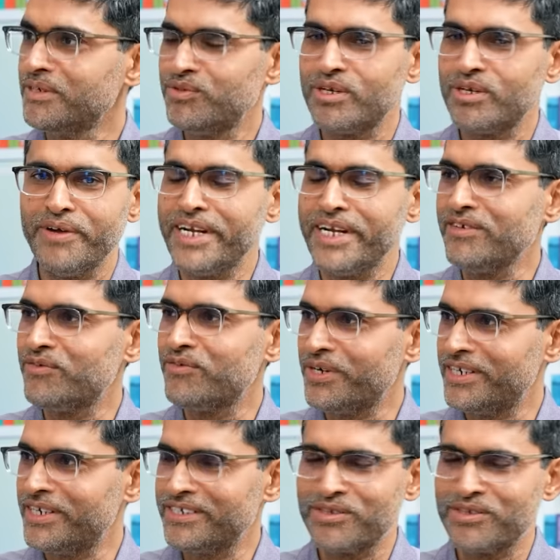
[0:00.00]
if you're waiting for
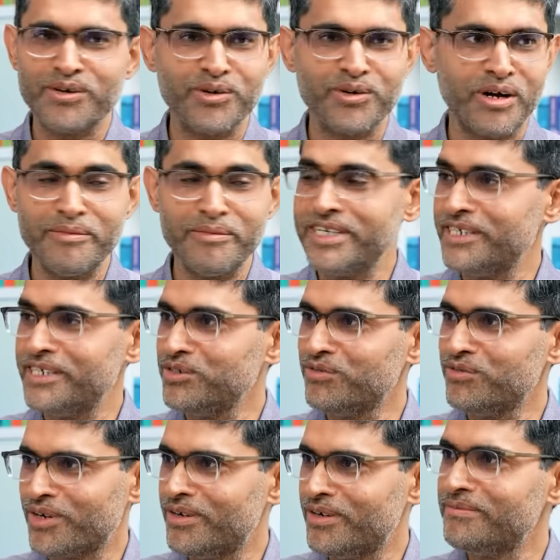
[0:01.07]
it. It will come and hit you
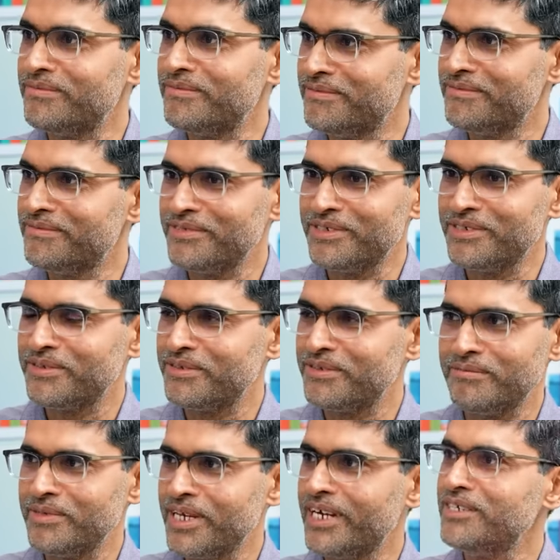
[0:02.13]
from yeah. you know
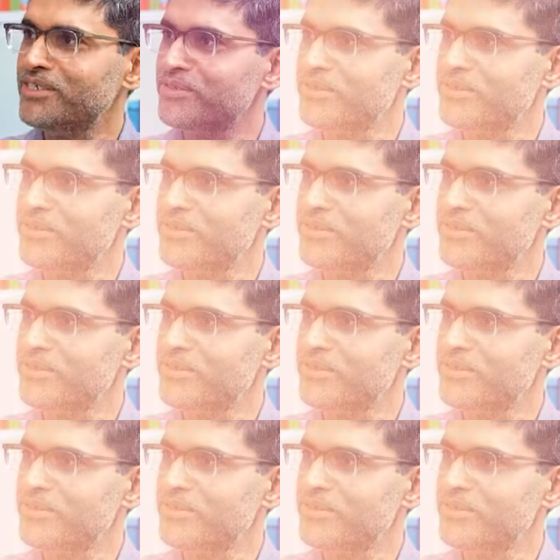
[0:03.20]
behind you.